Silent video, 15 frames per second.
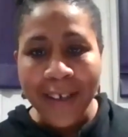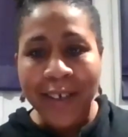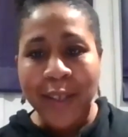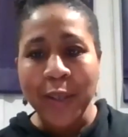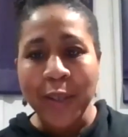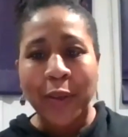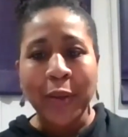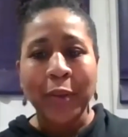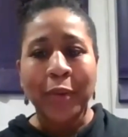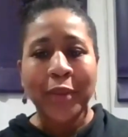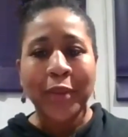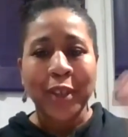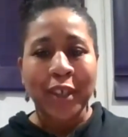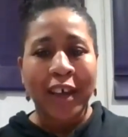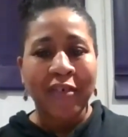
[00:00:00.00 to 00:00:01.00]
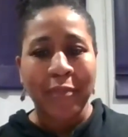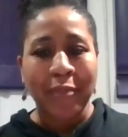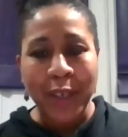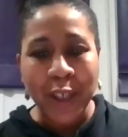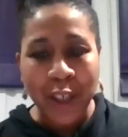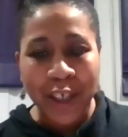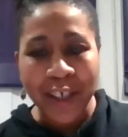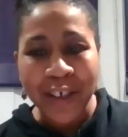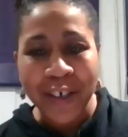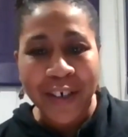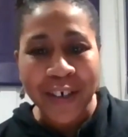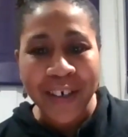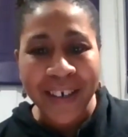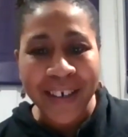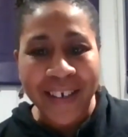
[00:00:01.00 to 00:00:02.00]
So Chef
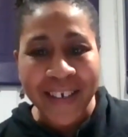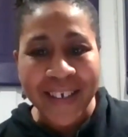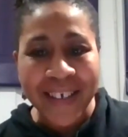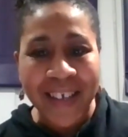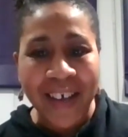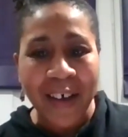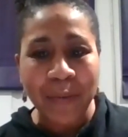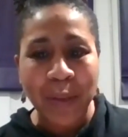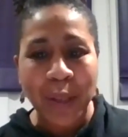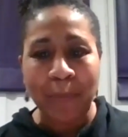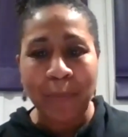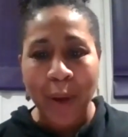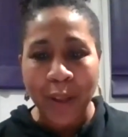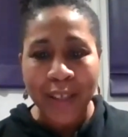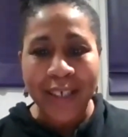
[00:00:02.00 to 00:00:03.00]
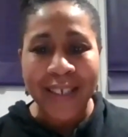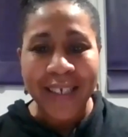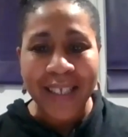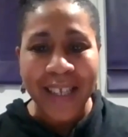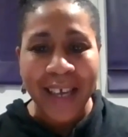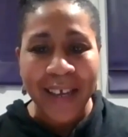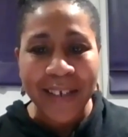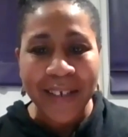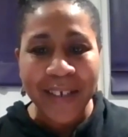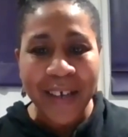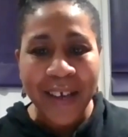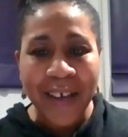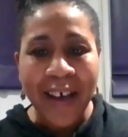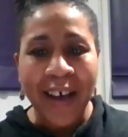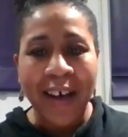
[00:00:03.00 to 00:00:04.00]
Bashir is of Somali descent,
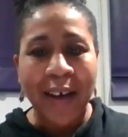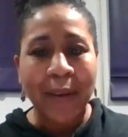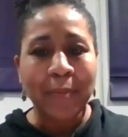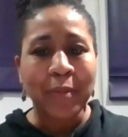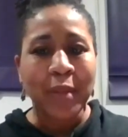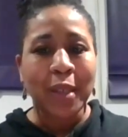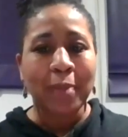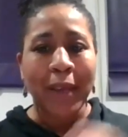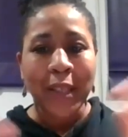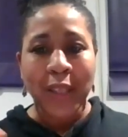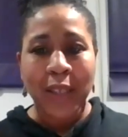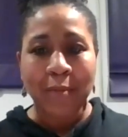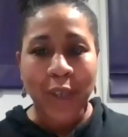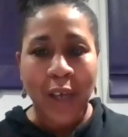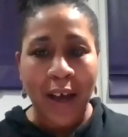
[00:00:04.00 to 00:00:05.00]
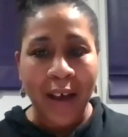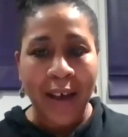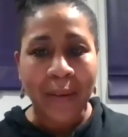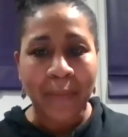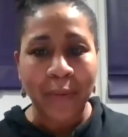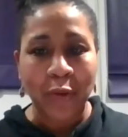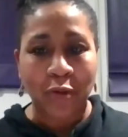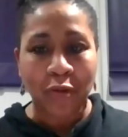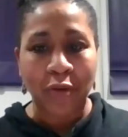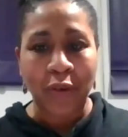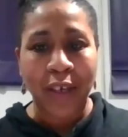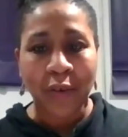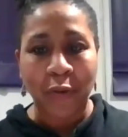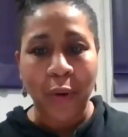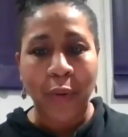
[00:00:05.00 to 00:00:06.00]
um, spent some time
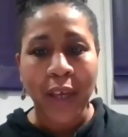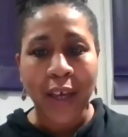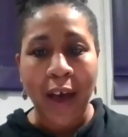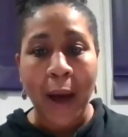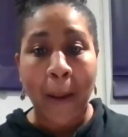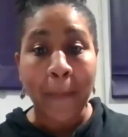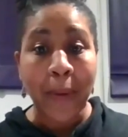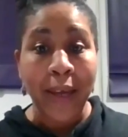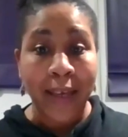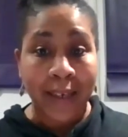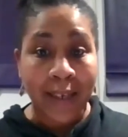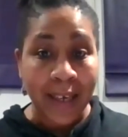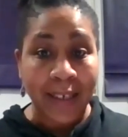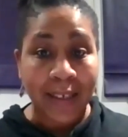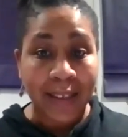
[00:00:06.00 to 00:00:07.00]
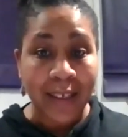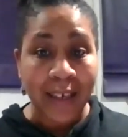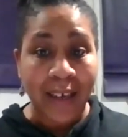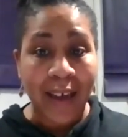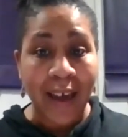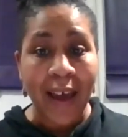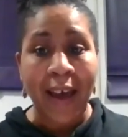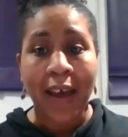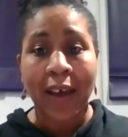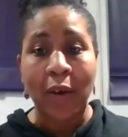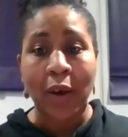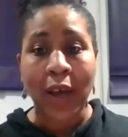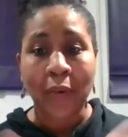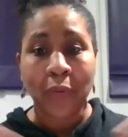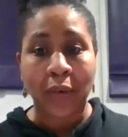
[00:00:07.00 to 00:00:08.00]
growing, growing up in Italy, uh,
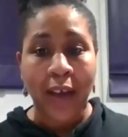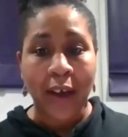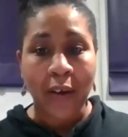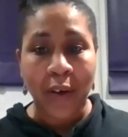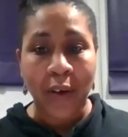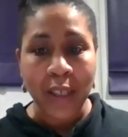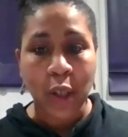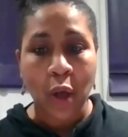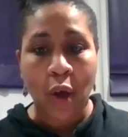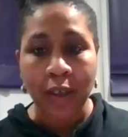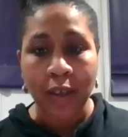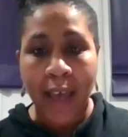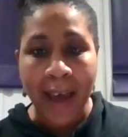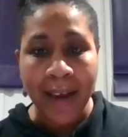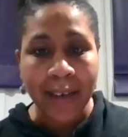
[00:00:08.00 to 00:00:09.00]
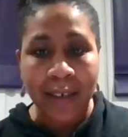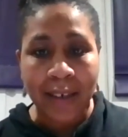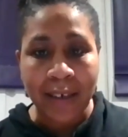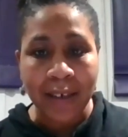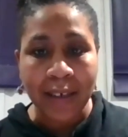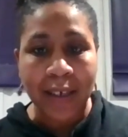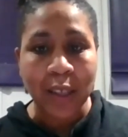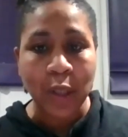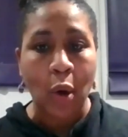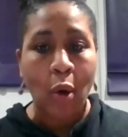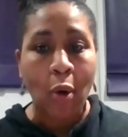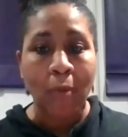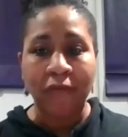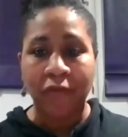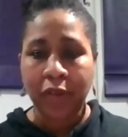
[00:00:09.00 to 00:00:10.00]
and now has called Canada his
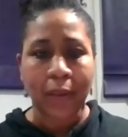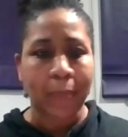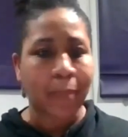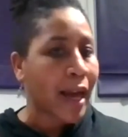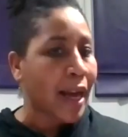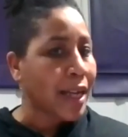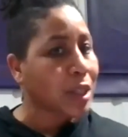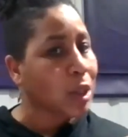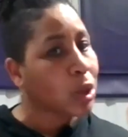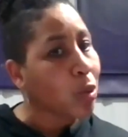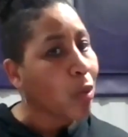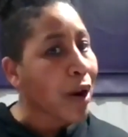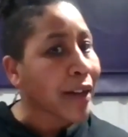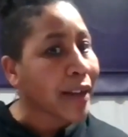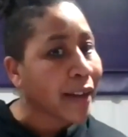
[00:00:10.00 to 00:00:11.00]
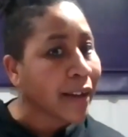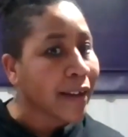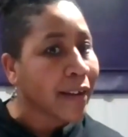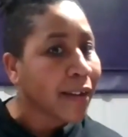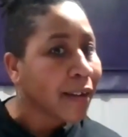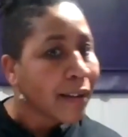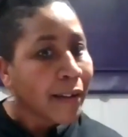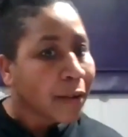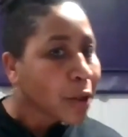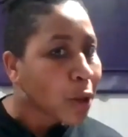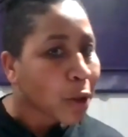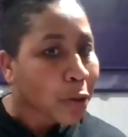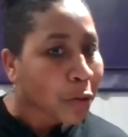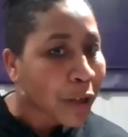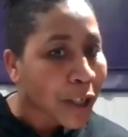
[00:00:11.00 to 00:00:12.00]
home for the past
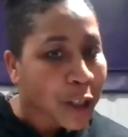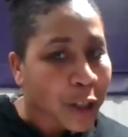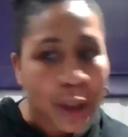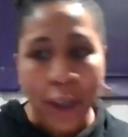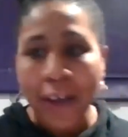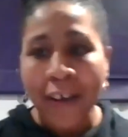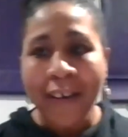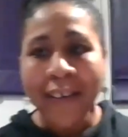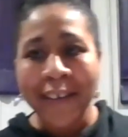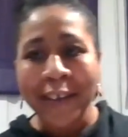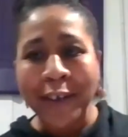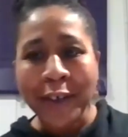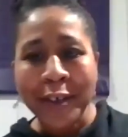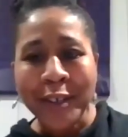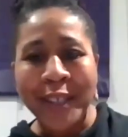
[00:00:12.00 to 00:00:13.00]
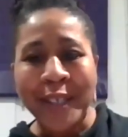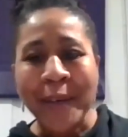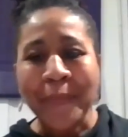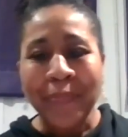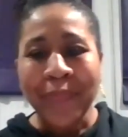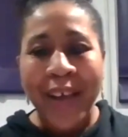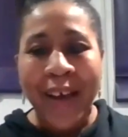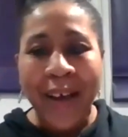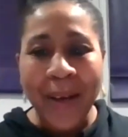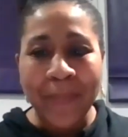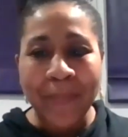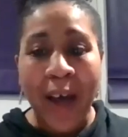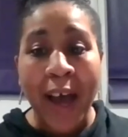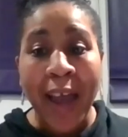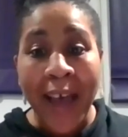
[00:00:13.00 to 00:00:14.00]
22-ish years
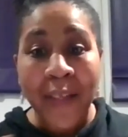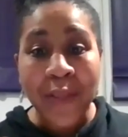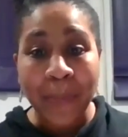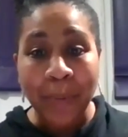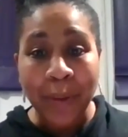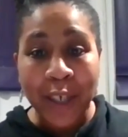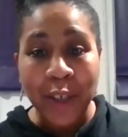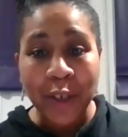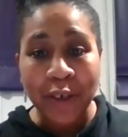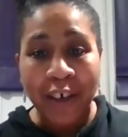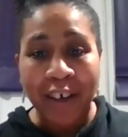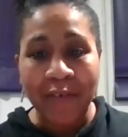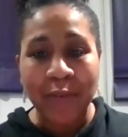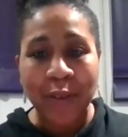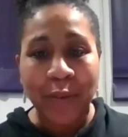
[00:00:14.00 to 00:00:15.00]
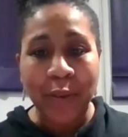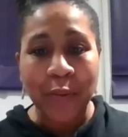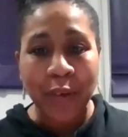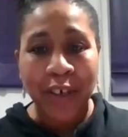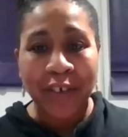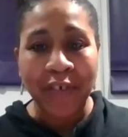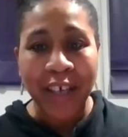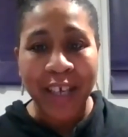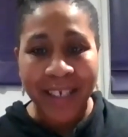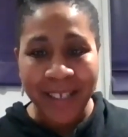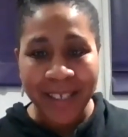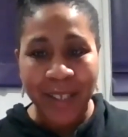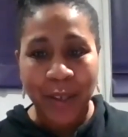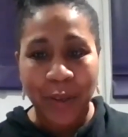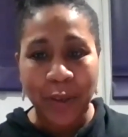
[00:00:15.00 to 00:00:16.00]
um, I had the pleasure of doing one of
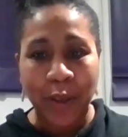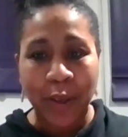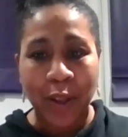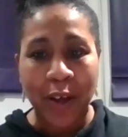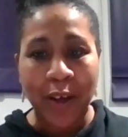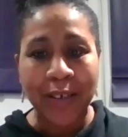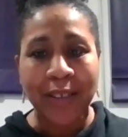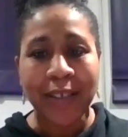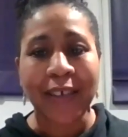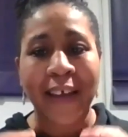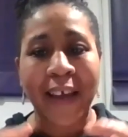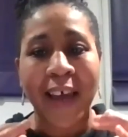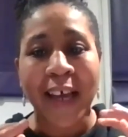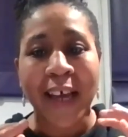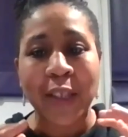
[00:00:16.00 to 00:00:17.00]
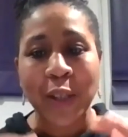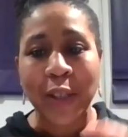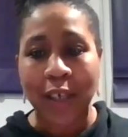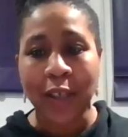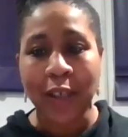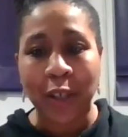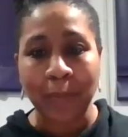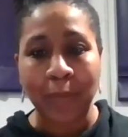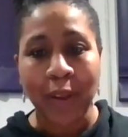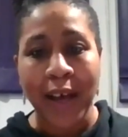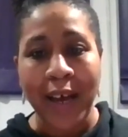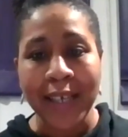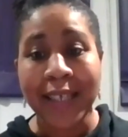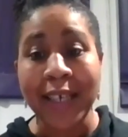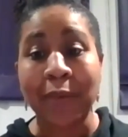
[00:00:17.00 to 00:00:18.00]
his cook alongs, and I had such a
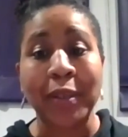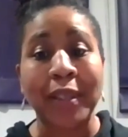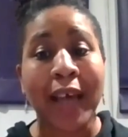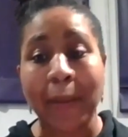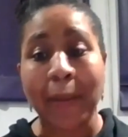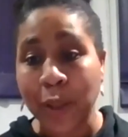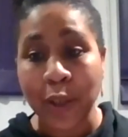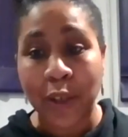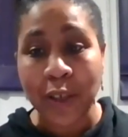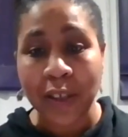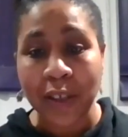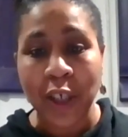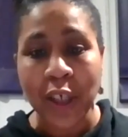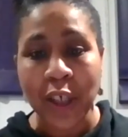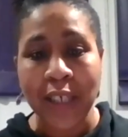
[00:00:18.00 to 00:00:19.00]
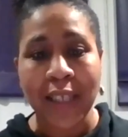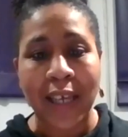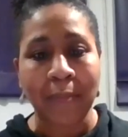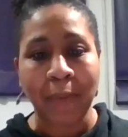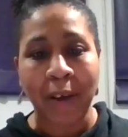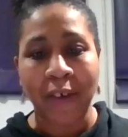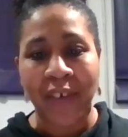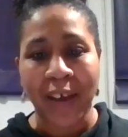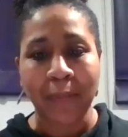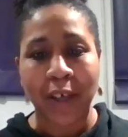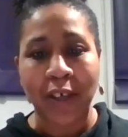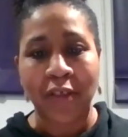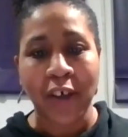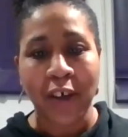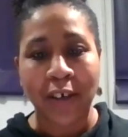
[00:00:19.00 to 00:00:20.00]
blast. It was absolutely delicious, and my
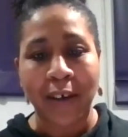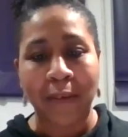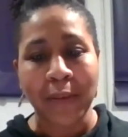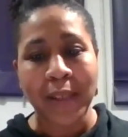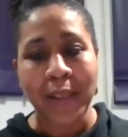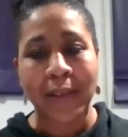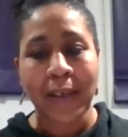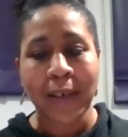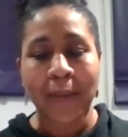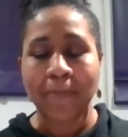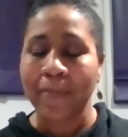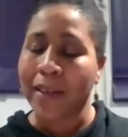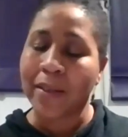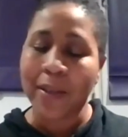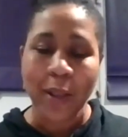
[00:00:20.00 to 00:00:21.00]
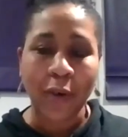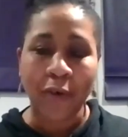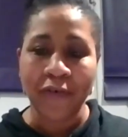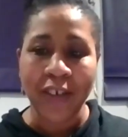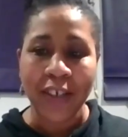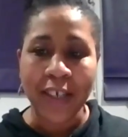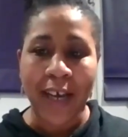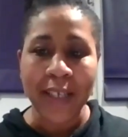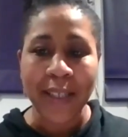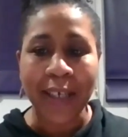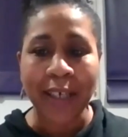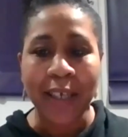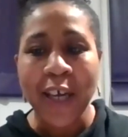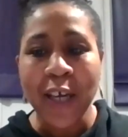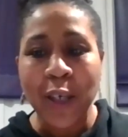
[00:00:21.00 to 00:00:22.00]
family thought I was so
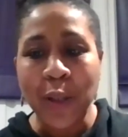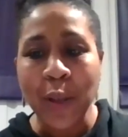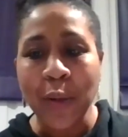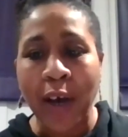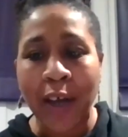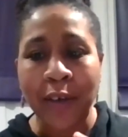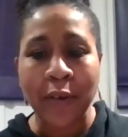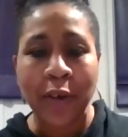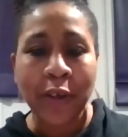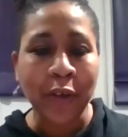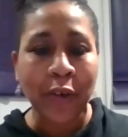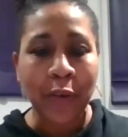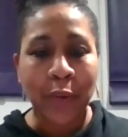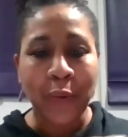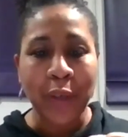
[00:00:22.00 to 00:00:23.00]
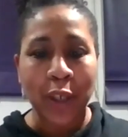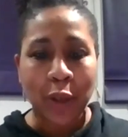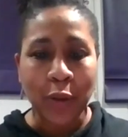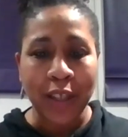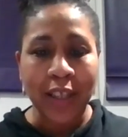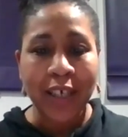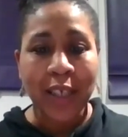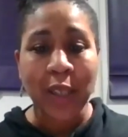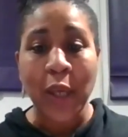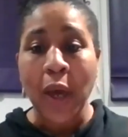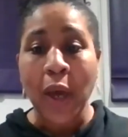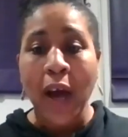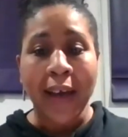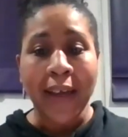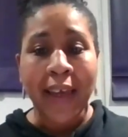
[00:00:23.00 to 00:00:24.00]
fantastic. So I know you're going to enjoy this.
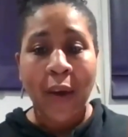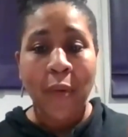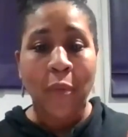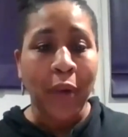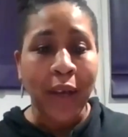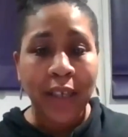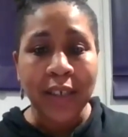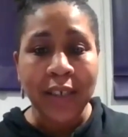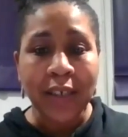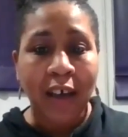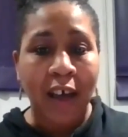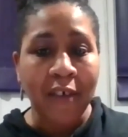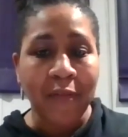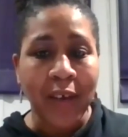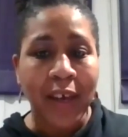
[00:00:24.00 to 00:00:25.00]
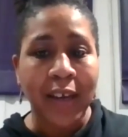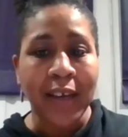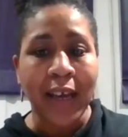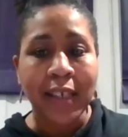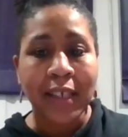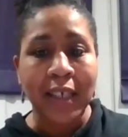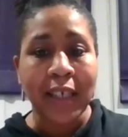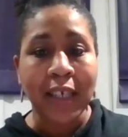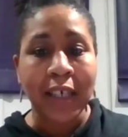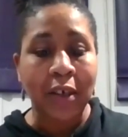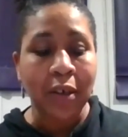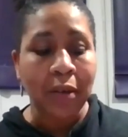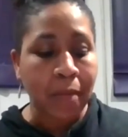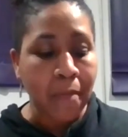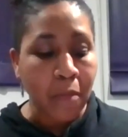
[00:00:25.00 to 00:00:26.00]
I can't wait to dive in and to
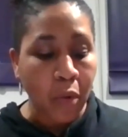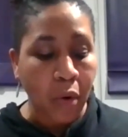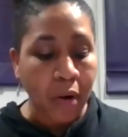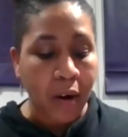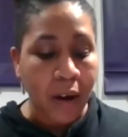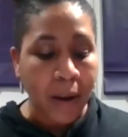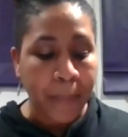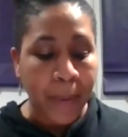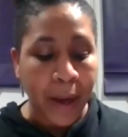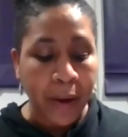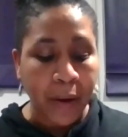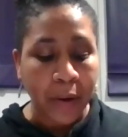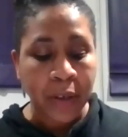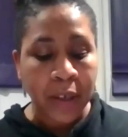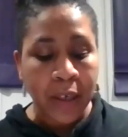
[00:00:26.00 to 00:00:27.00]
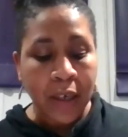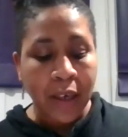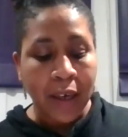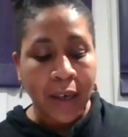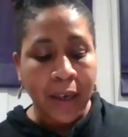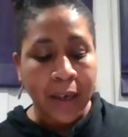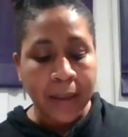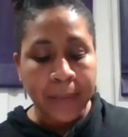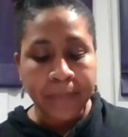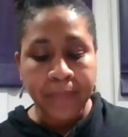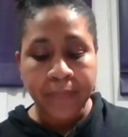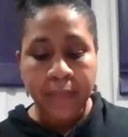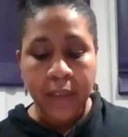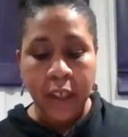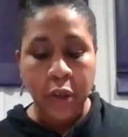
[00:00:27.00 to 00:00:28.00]
hear more about
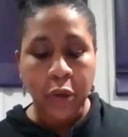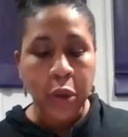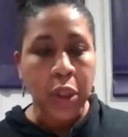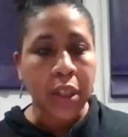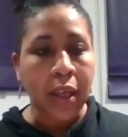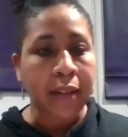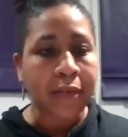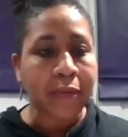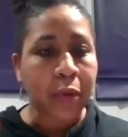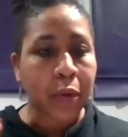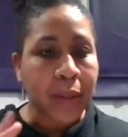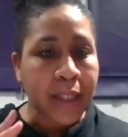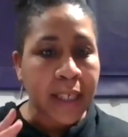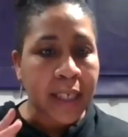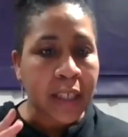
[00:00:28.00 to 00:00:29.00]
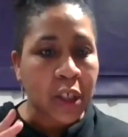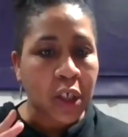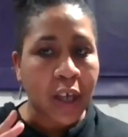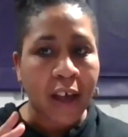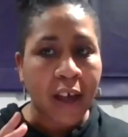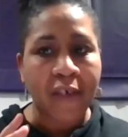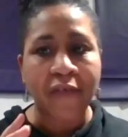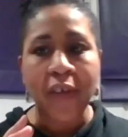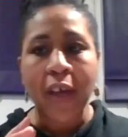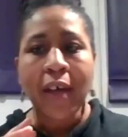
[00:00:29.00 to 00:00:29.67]
um, your style of cuisine, chef.